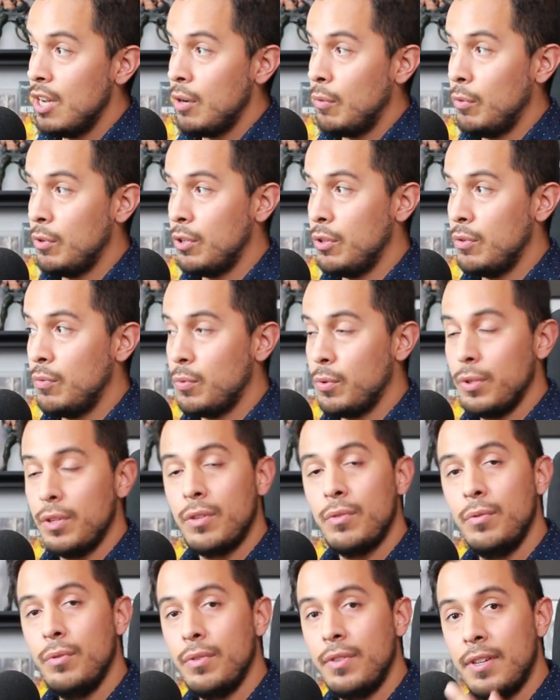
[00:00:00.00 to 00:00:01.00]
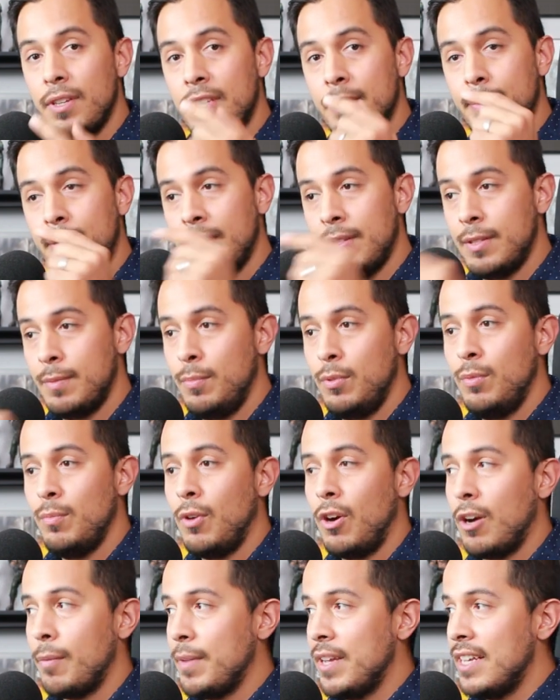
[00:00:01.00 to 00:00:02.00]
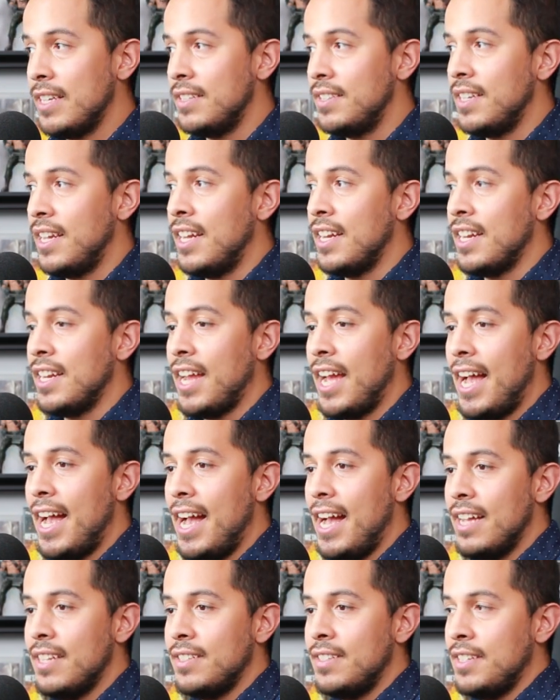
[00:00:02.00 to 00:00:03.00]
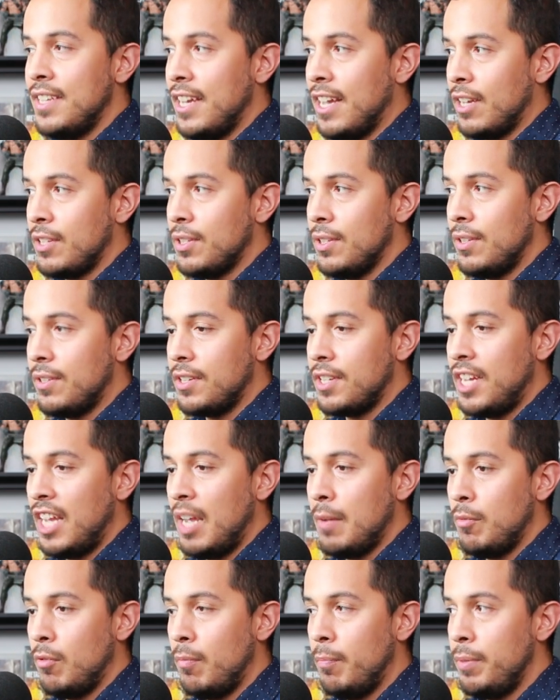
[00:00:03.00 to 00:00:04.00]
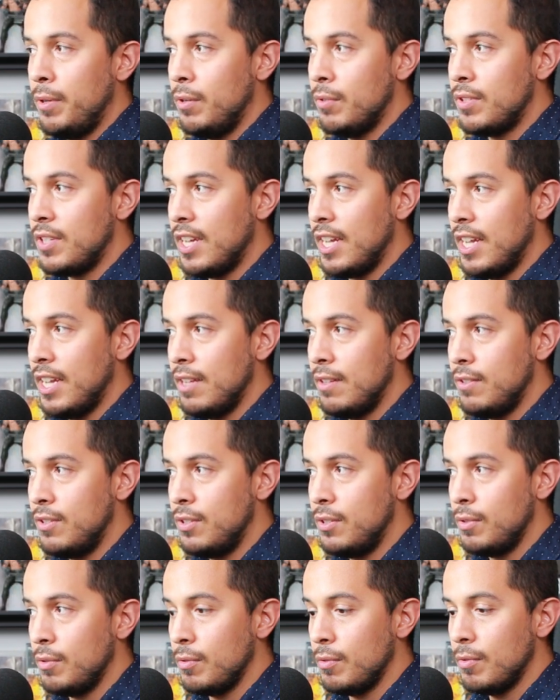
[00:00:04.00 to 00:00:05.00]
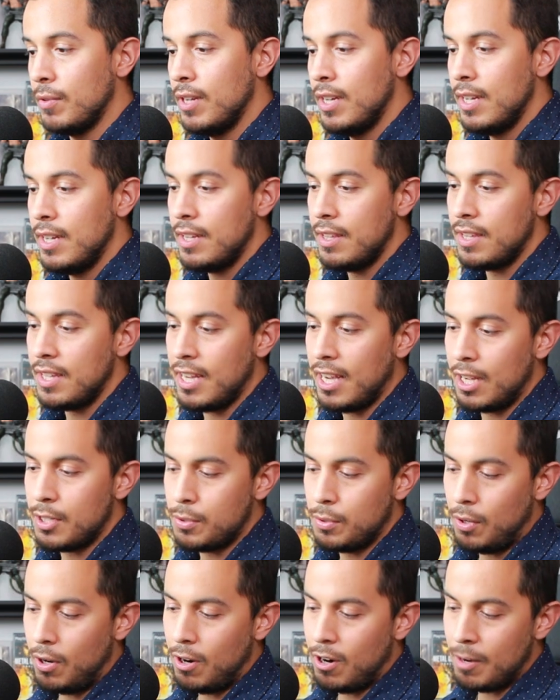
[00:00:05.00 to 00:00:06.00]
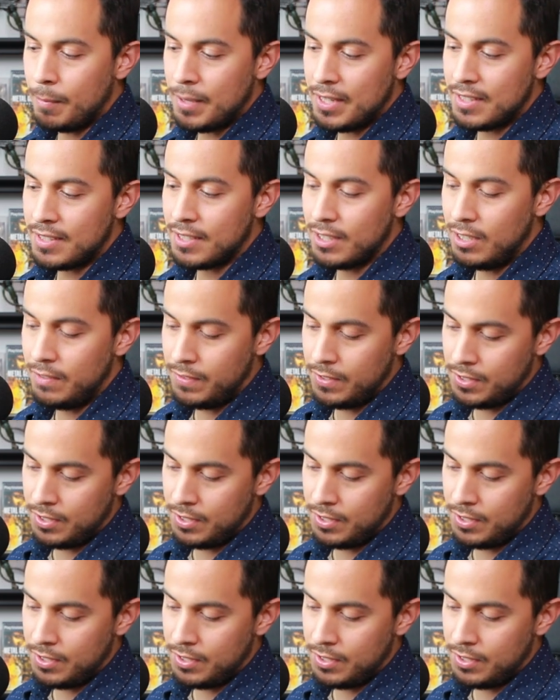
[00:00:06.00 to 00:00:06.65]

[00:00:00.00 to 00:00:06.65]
One of the really cool things about this boom arm is that it has the XLR cable built into the actual arm itself.